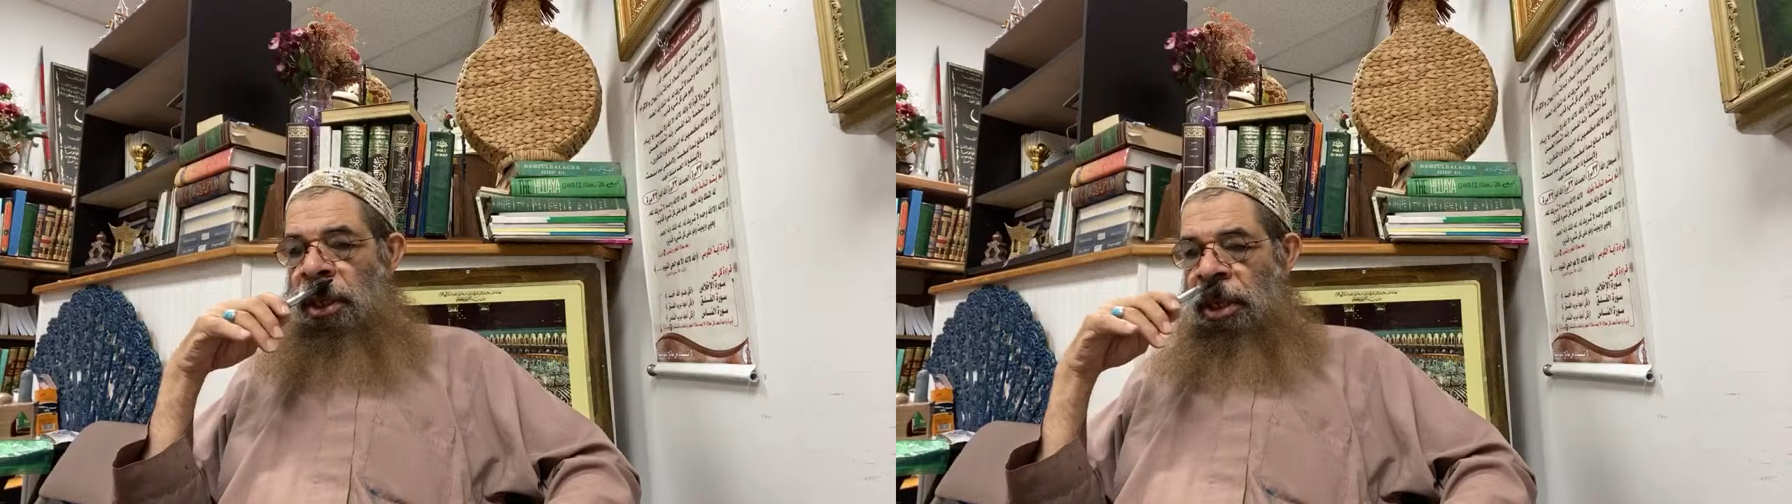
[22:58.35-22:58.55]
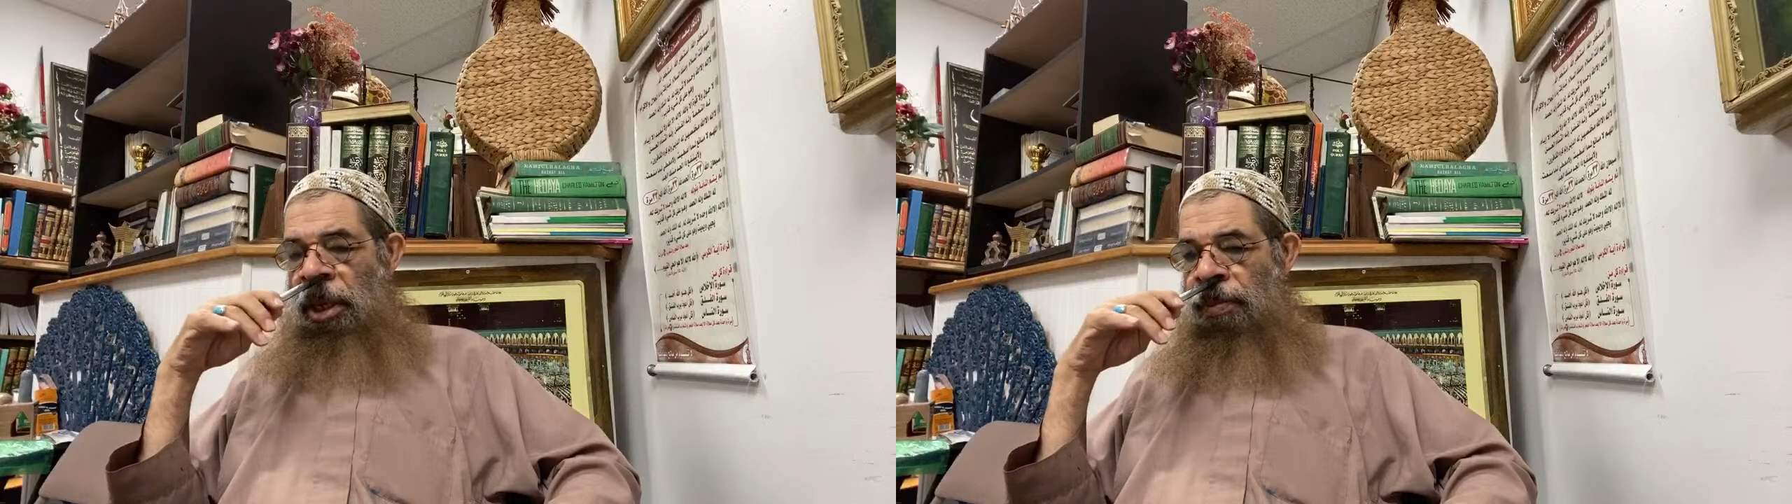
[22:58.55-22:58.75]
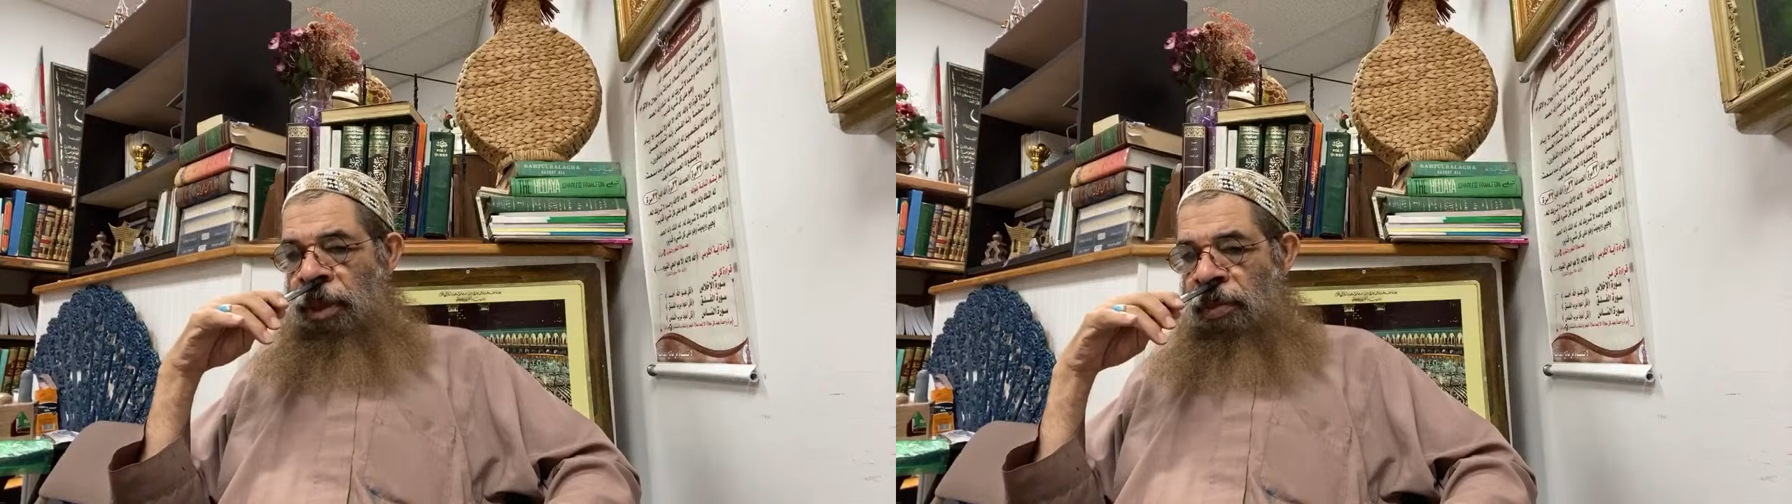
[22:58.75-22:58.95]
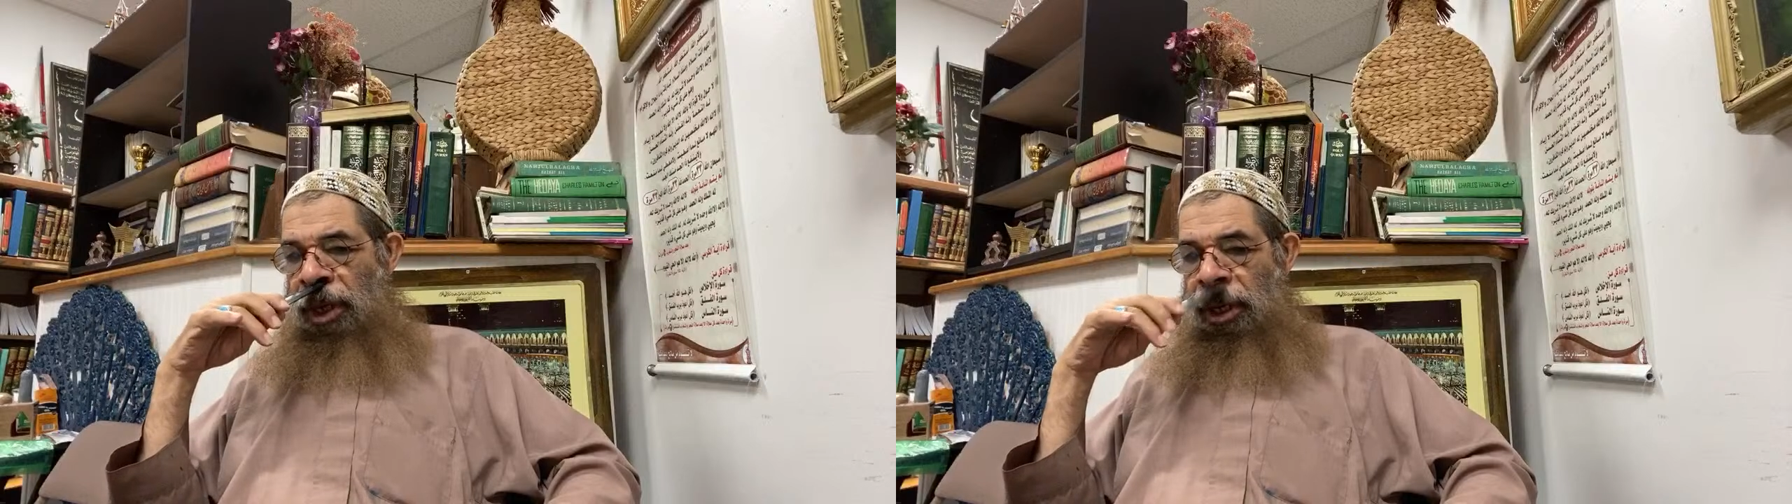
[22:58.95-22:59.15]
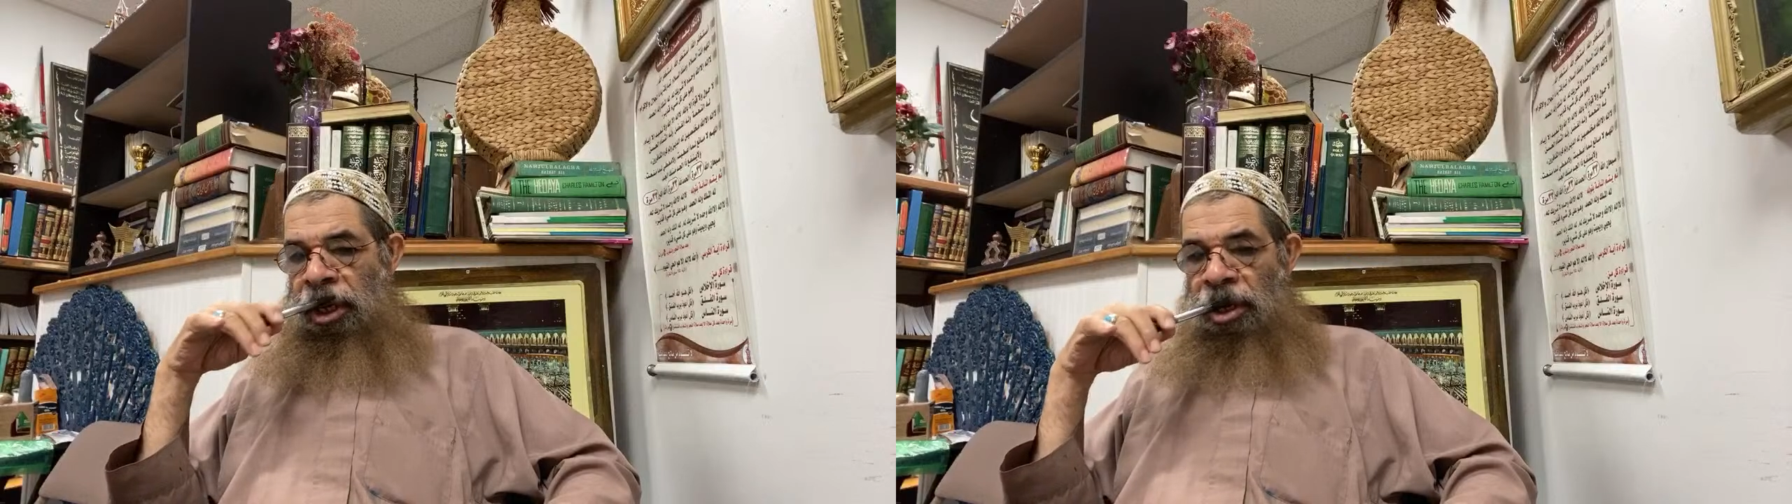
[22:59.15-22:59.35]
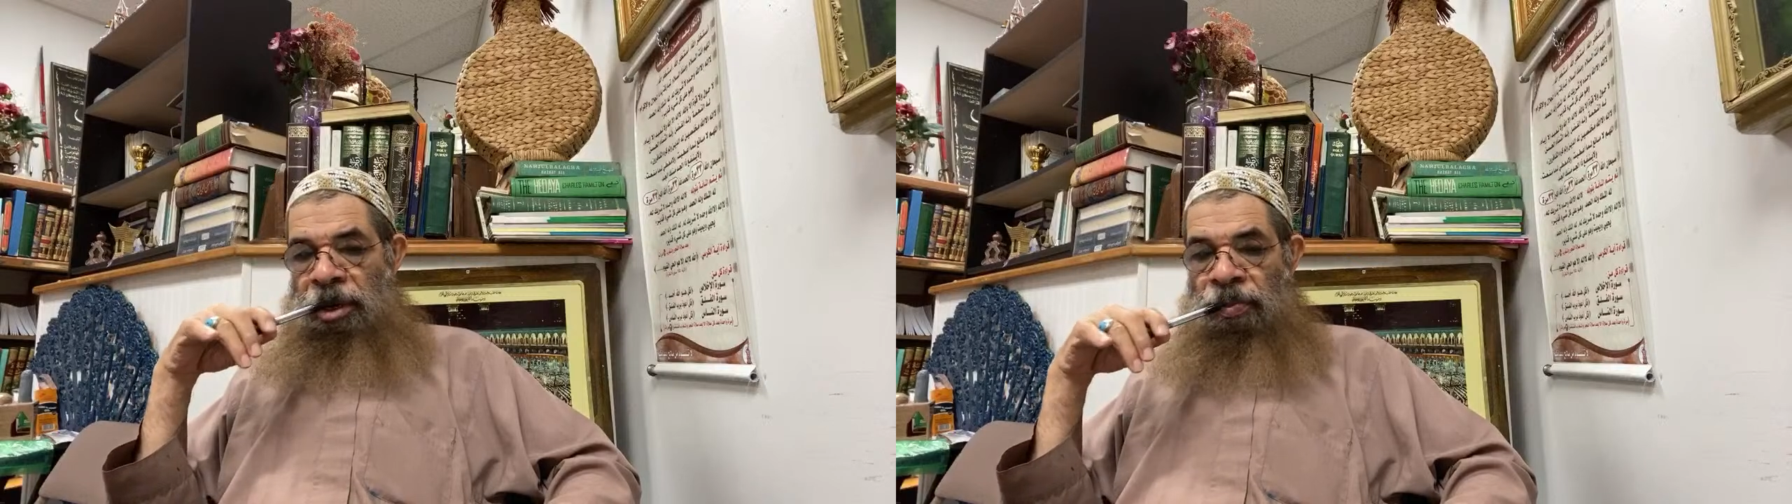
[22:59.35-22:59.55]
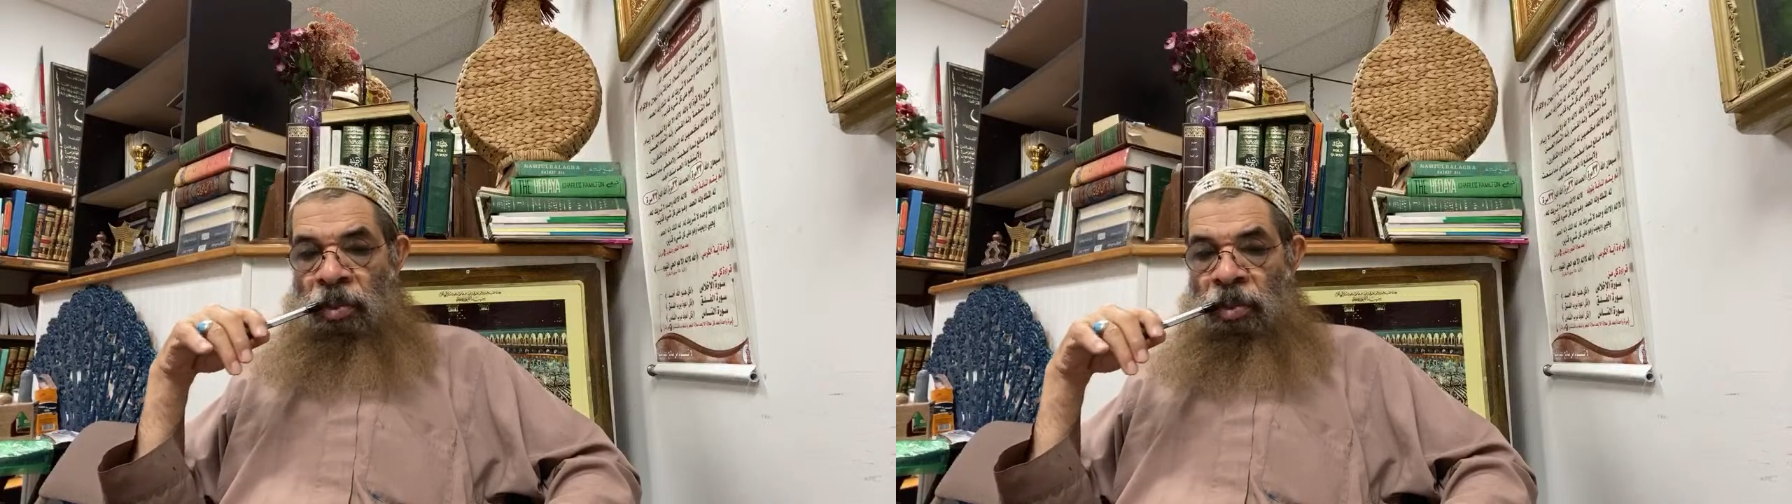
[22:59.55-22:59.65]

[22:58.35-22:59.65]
it can be marry her.